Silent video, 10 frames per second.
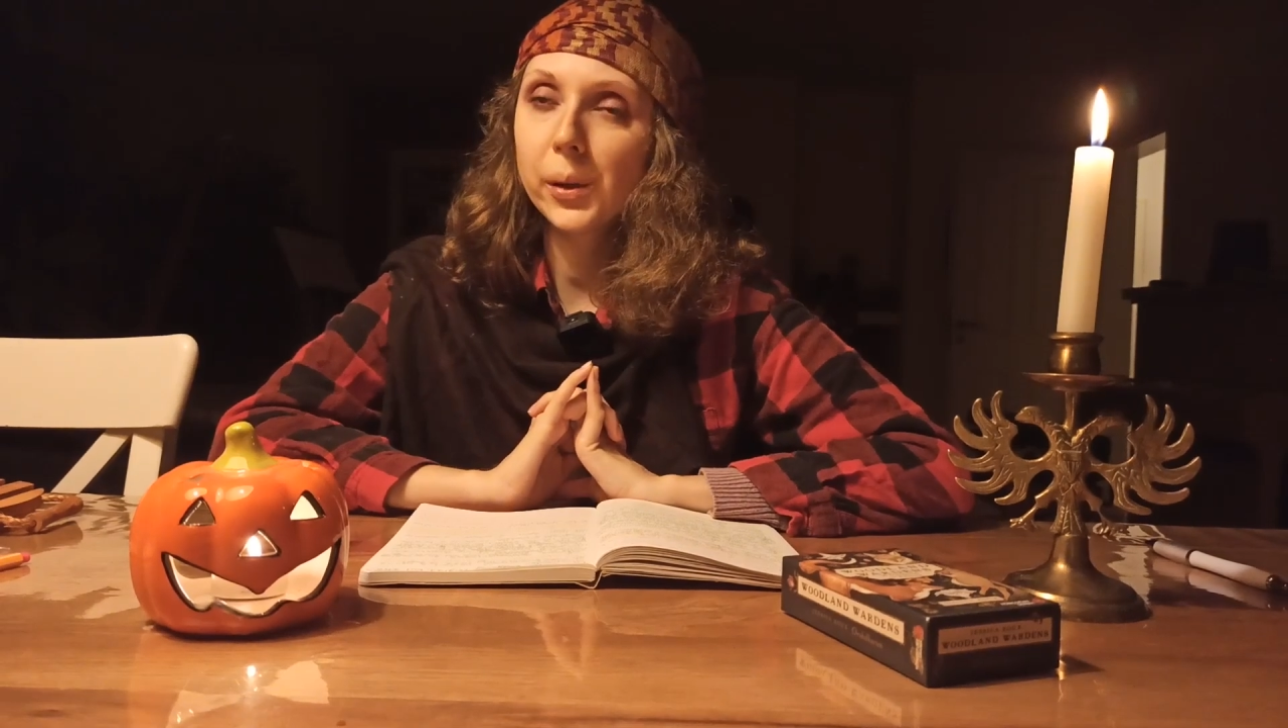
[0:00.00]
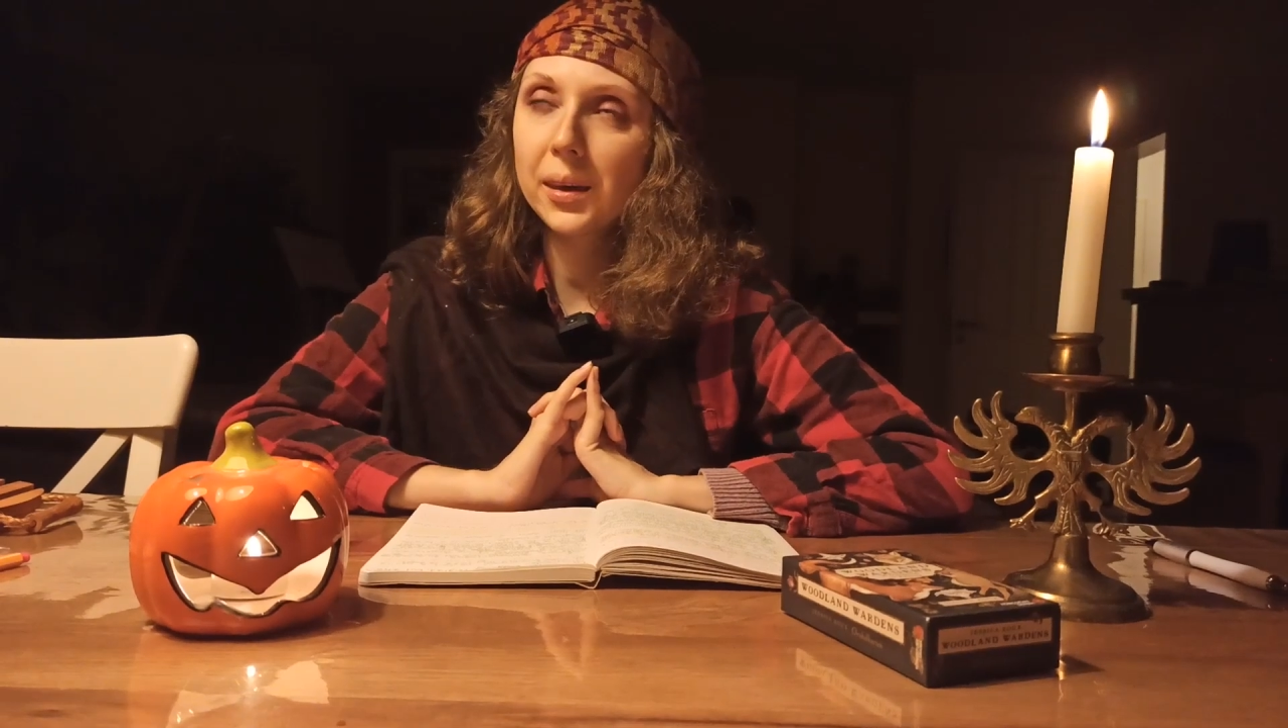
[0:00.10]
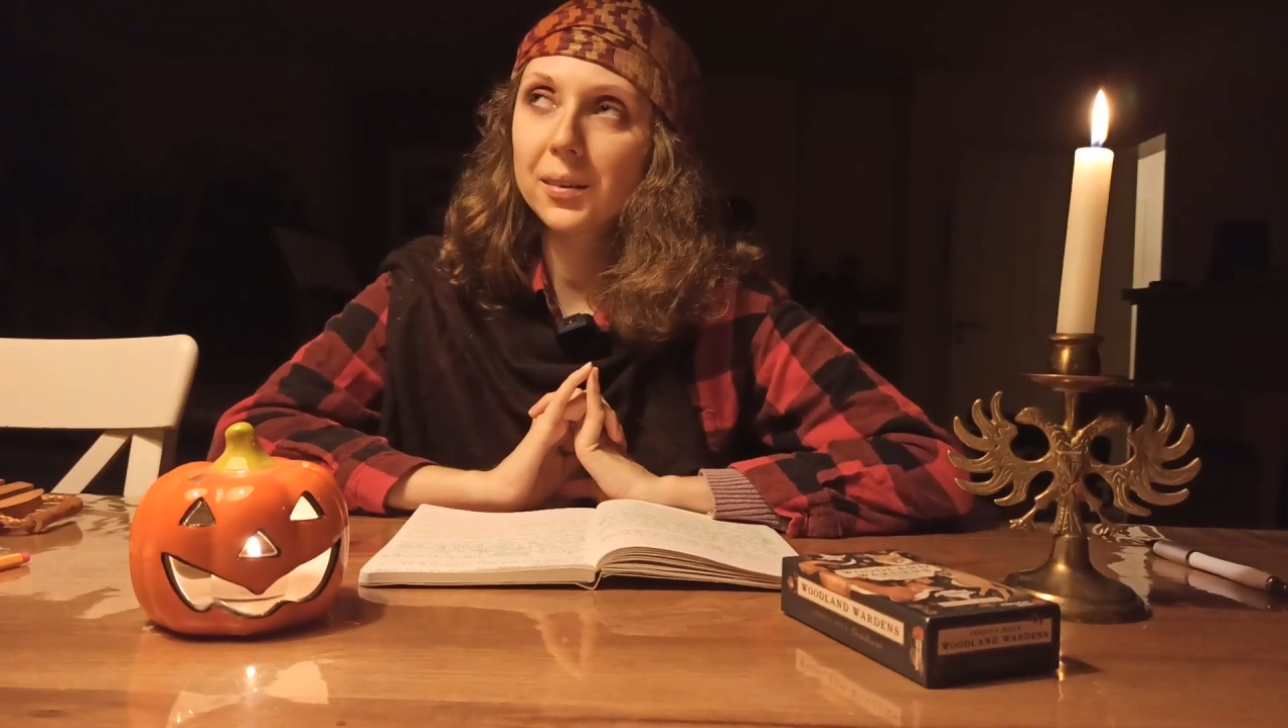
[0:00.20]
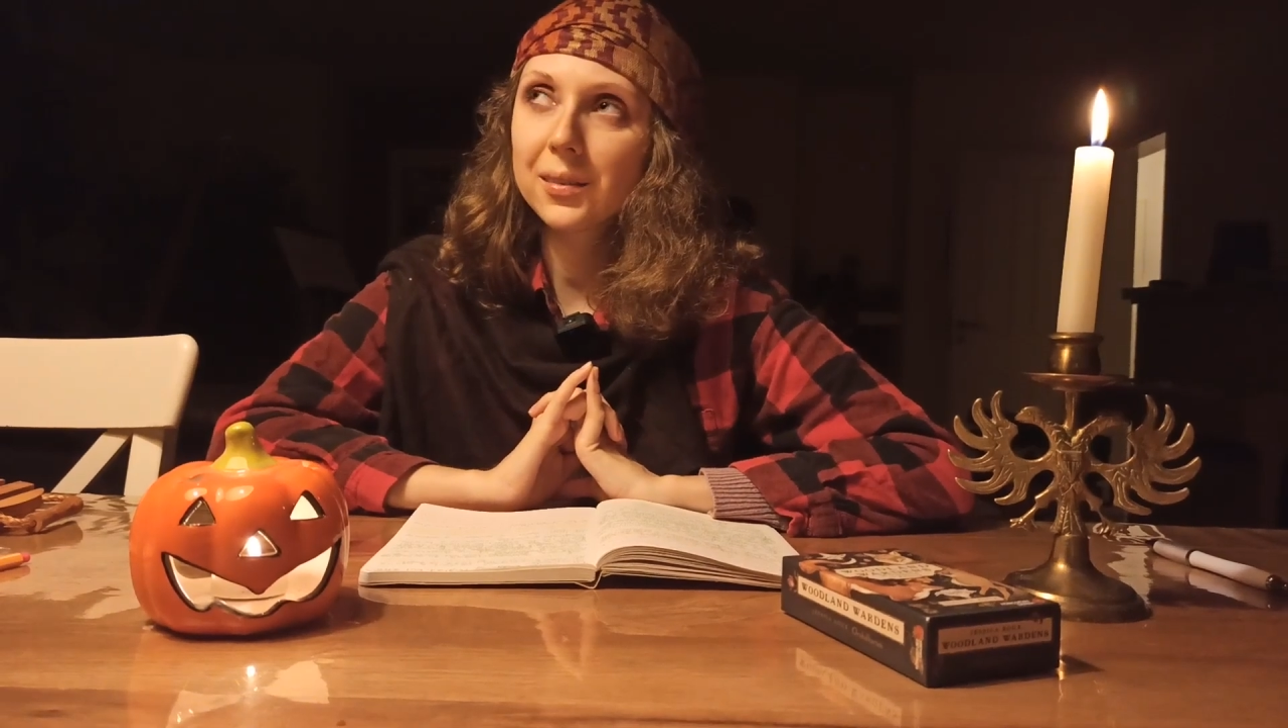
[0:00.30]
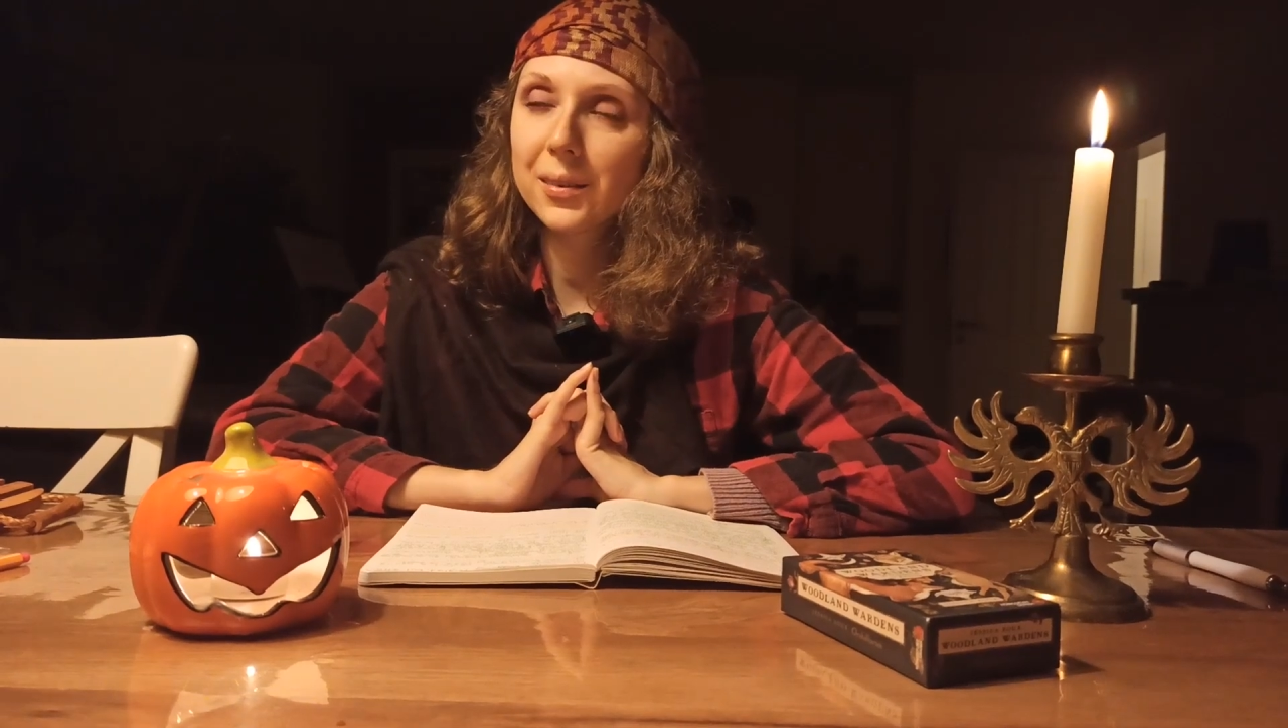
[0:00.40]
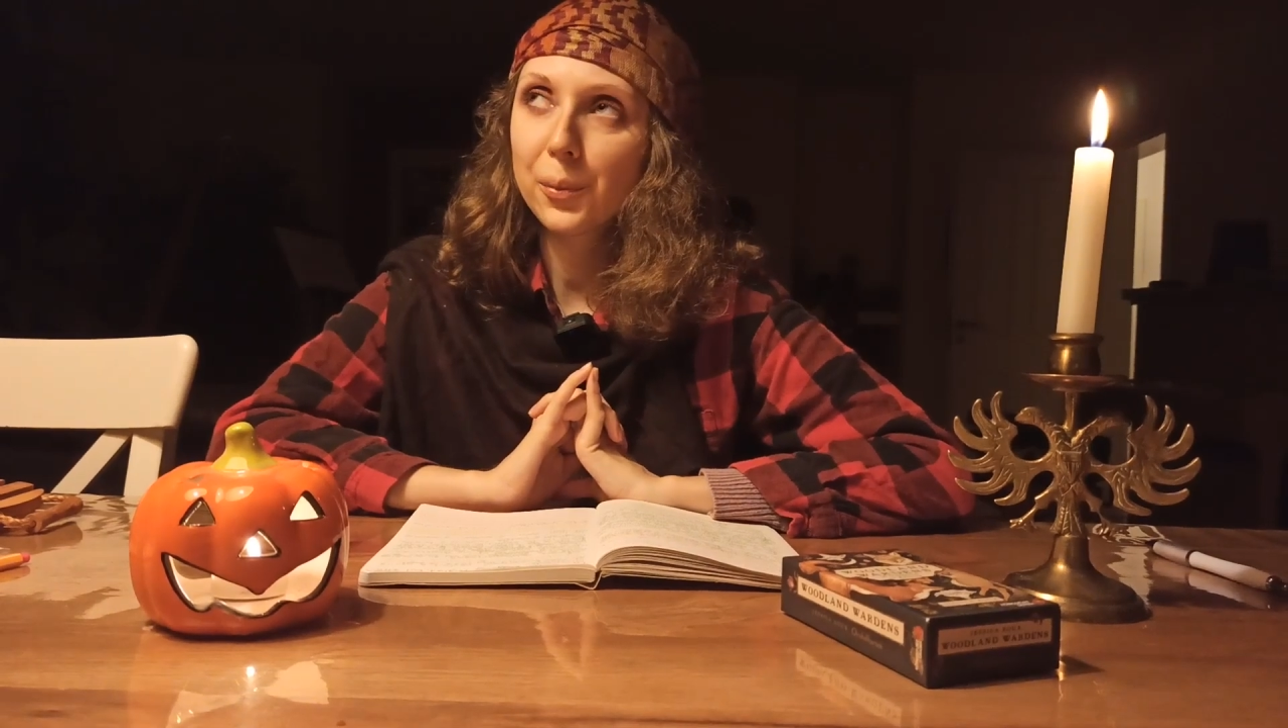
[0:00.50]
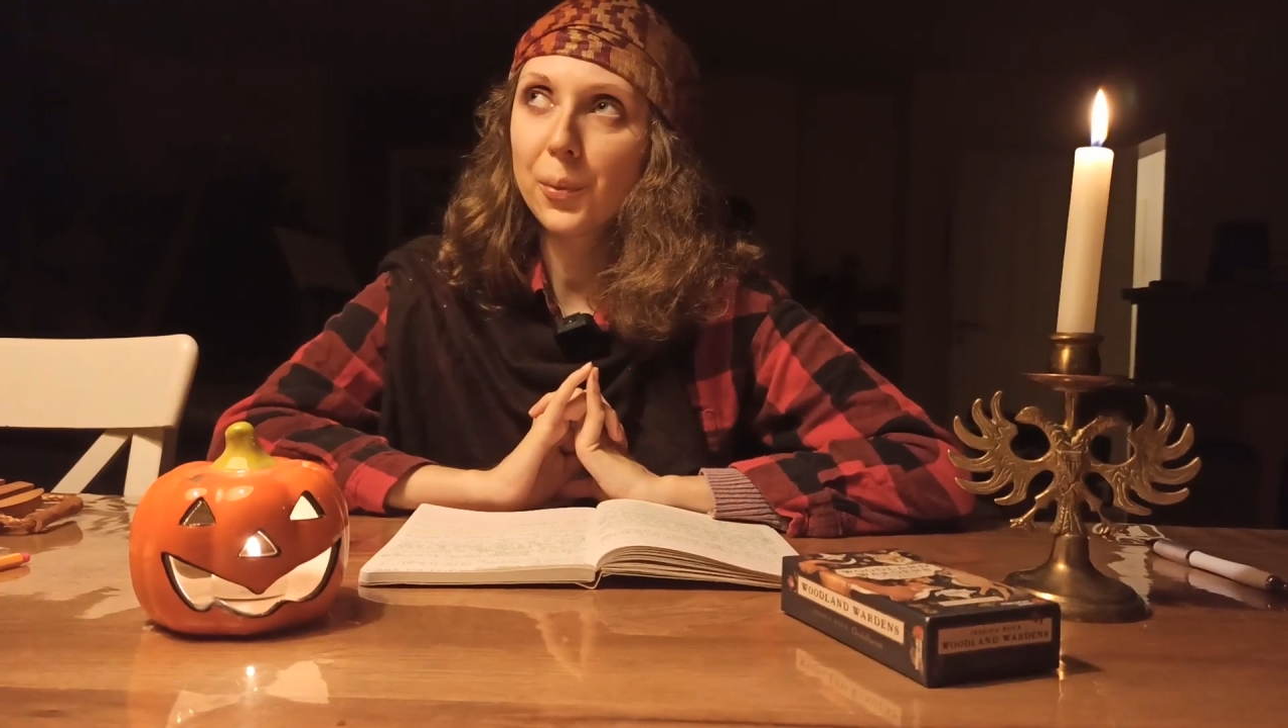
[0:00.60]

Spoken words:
linked